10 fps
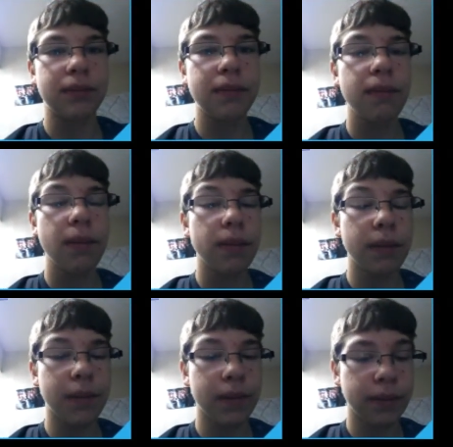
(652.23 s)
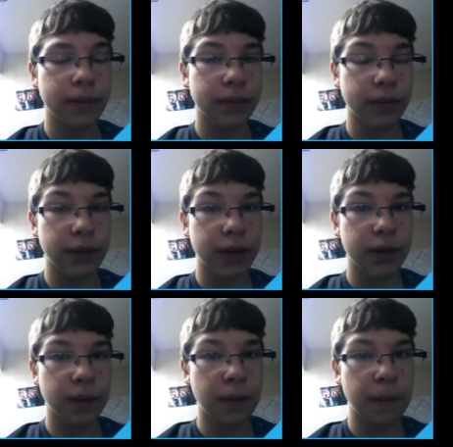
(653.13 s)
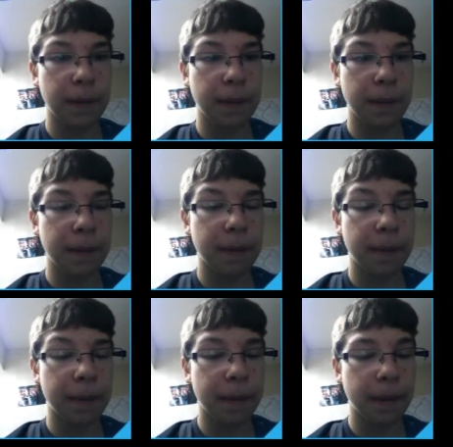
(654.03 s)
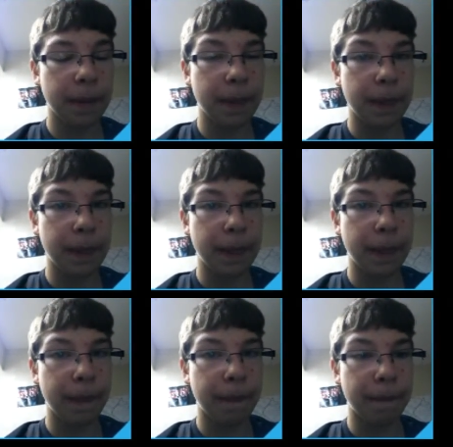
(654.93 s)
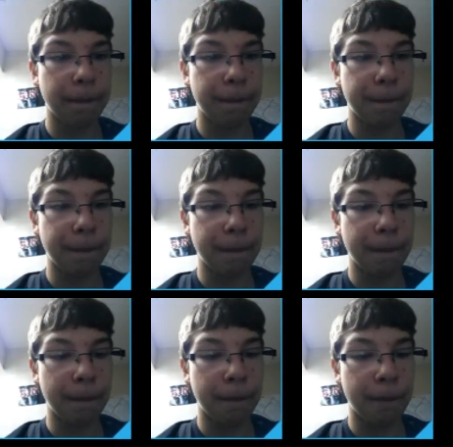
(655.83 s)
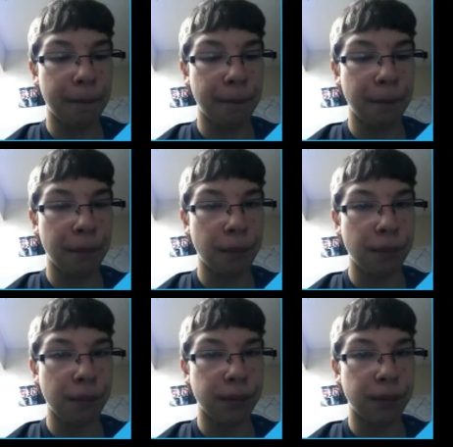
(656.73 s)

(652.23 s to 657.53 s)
(silence)